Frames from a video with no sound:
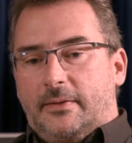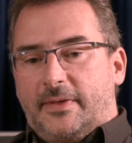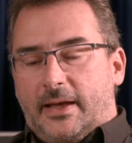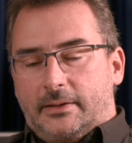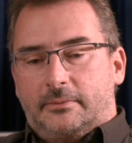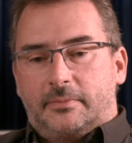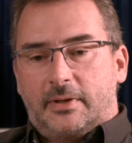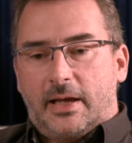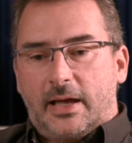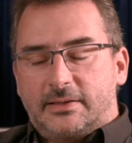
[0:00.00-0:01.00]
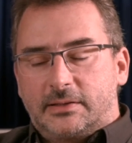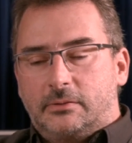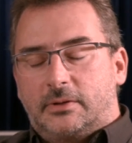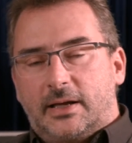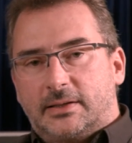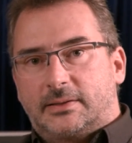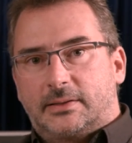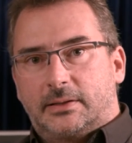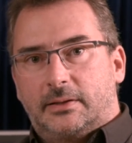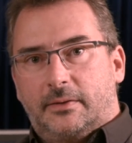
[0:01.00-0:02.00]
Then, as soon
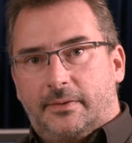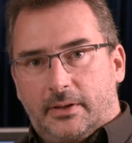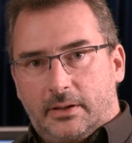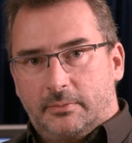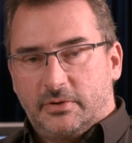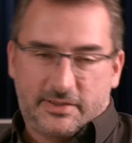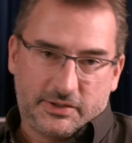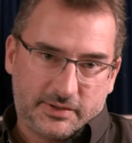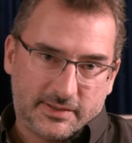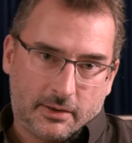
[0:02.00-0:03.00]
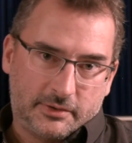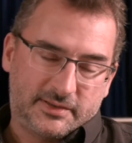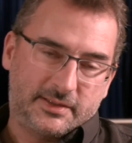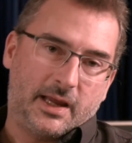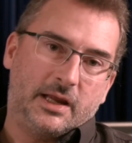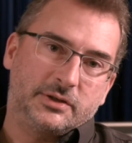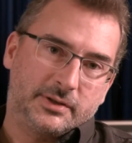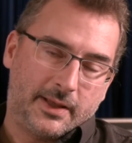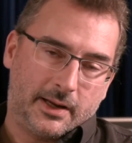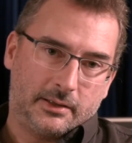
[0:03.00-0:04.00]
as the musicians are on
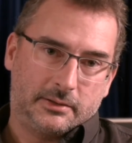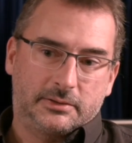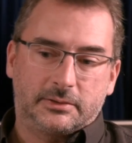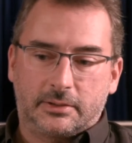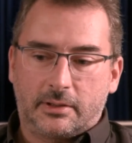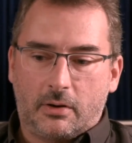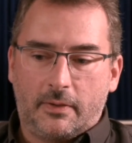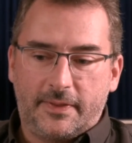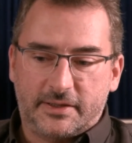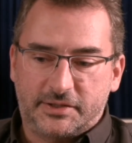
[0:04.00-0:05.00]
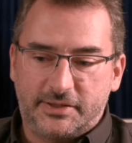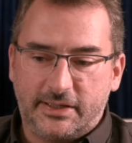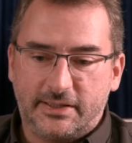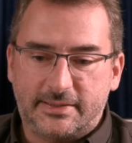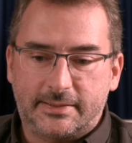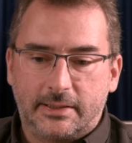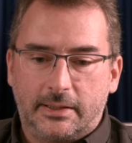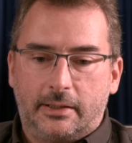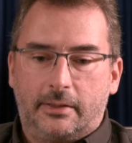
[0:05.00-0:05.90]
stage, they're on their seats,